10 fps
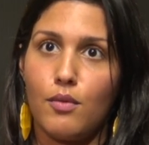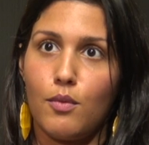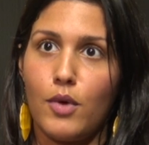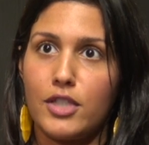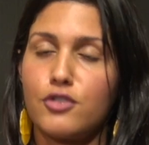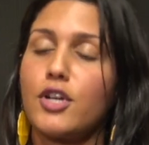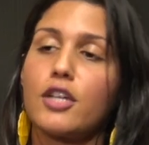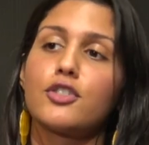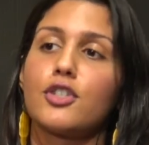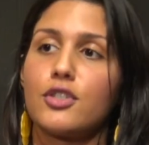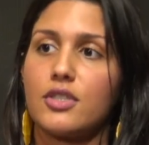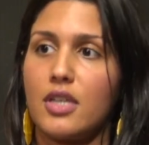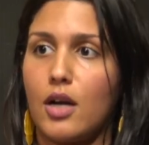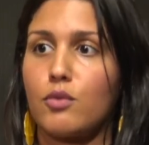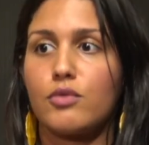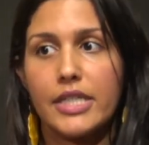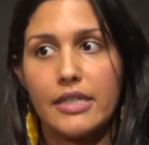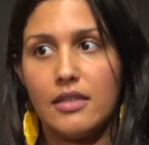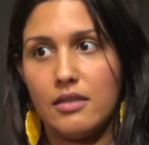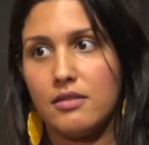what structures are
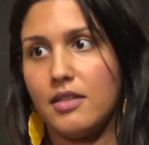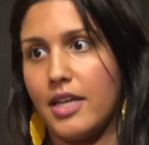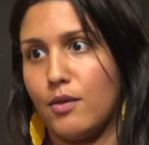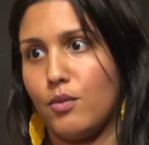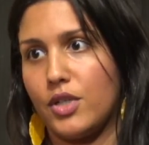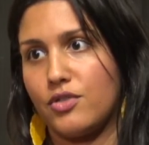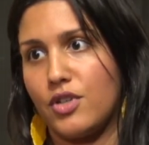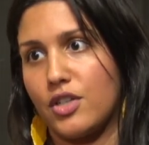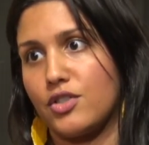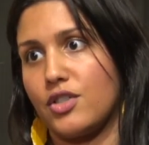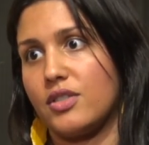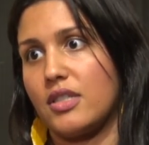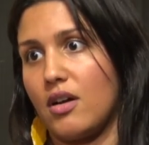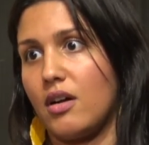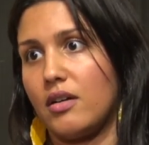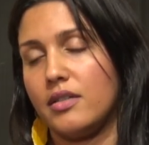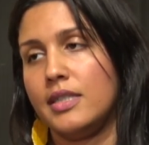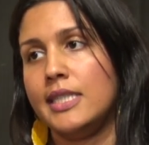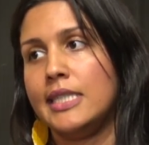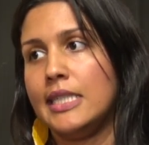real and what structures are
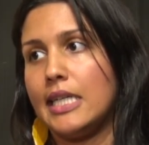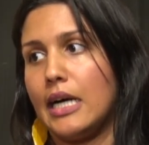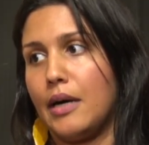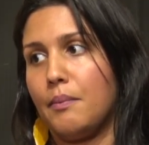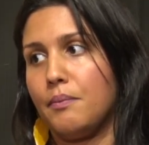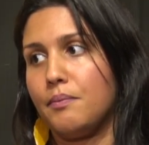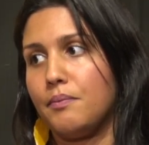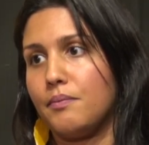um,